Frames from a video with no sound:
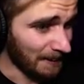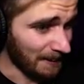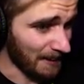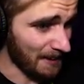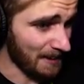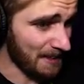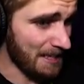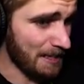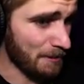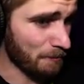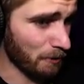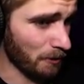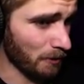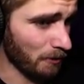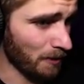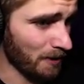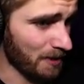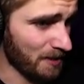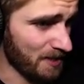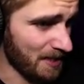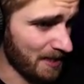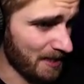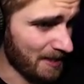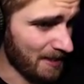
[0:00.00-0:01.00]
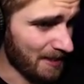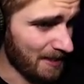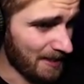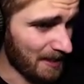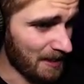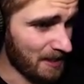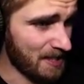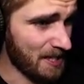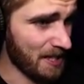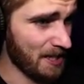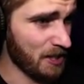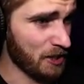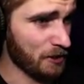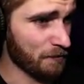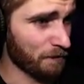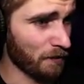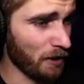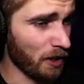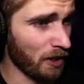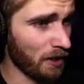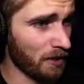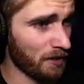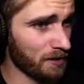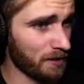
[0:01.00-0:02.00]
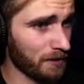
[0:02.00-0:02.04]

and he ruined it. It's his fault.